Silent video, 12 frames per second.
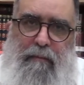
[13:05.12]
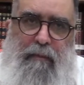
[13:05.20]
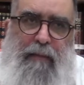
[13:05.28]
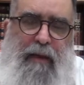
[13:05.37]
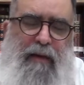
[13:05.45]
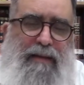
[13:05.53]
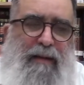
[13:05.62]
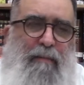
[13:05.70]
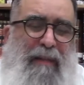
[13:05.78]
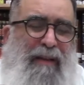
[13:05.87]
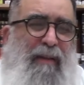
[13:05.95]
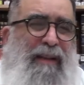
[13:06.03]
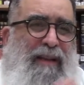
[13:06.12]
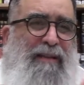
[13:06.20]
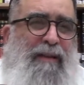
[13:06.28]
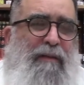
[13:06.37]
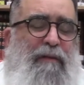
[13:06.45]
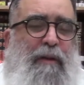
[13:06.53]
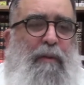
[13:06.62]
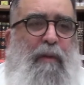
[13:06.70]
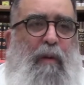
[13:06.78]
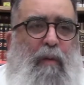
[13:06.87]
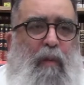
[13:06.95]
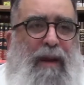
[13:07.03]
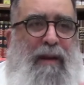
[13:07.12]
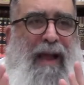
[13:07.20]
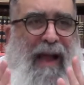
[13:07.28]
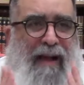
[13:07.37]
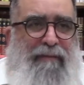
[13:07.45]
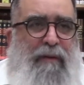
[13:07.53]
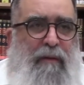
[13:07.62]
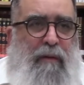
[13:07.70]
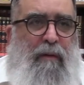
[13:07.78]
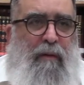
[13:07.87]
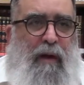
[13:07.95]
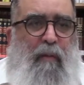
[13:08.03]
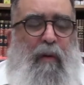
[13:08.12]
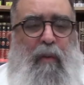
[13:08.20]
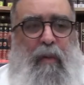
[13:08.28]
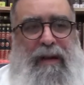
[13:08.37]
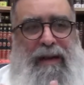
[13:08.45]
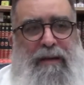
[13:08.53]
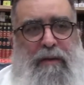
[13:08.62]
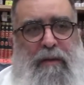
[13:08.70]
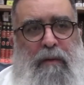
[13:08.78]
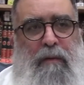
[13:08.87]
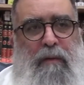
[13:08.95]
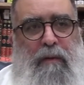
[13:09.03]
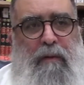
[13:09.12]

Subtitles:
There's a difference between what we have to do and what we need to do,